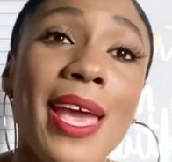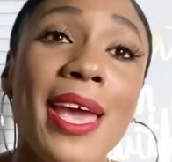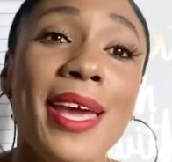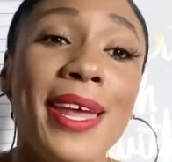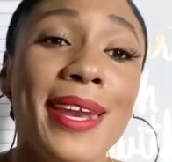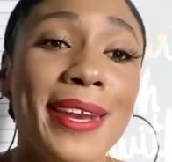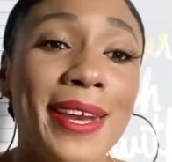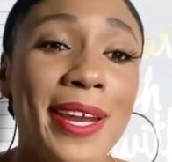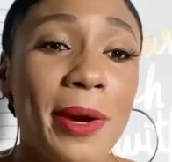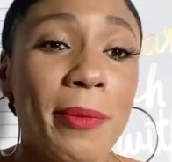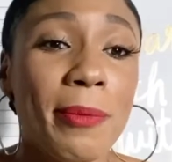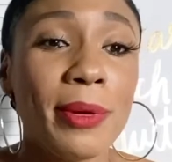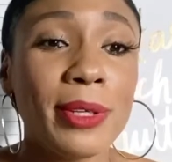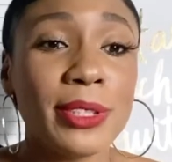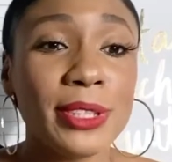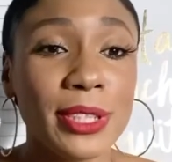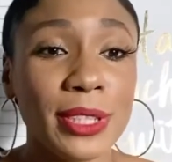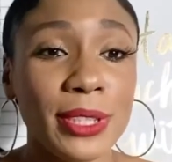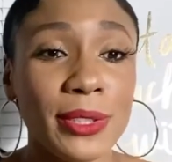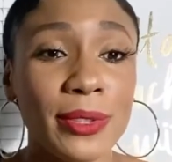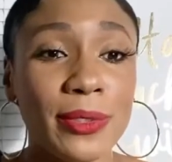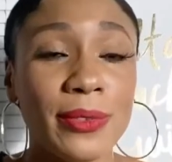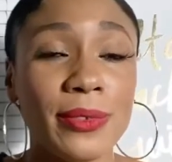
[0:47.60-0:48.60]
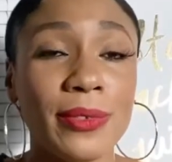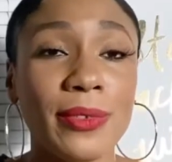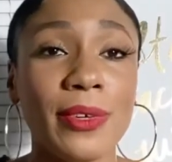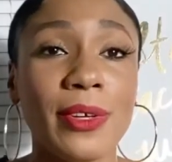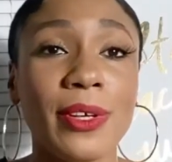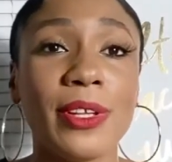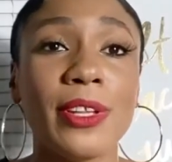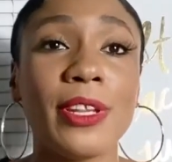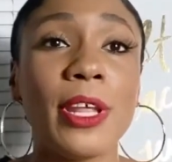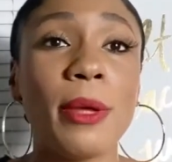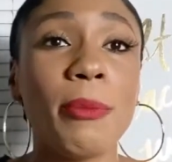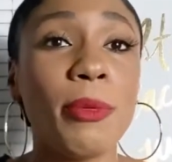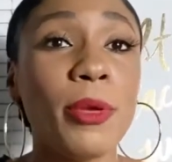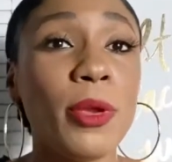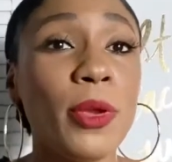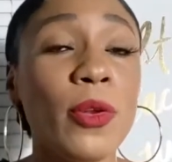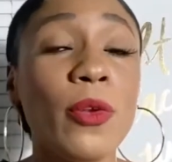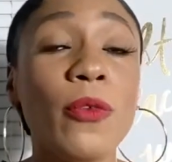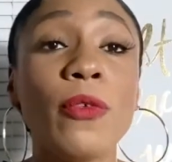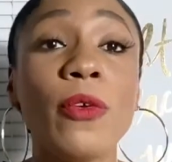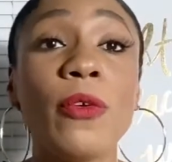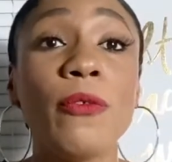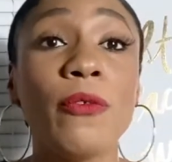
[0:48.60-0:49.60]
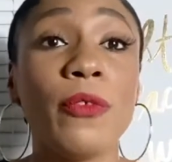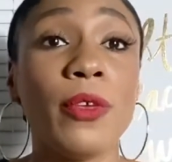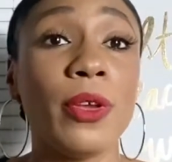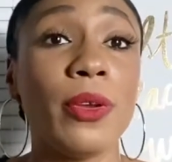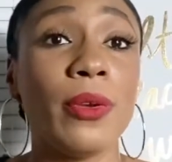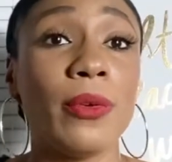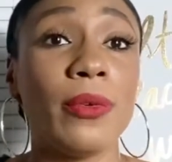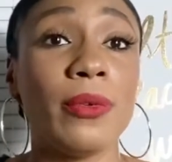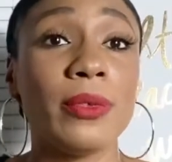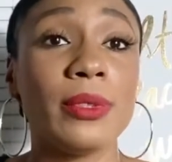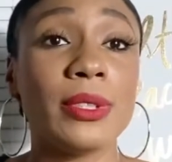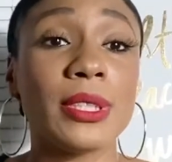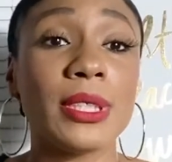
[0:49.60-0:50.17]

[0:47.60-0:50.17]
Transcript: Number two, the beautiful views.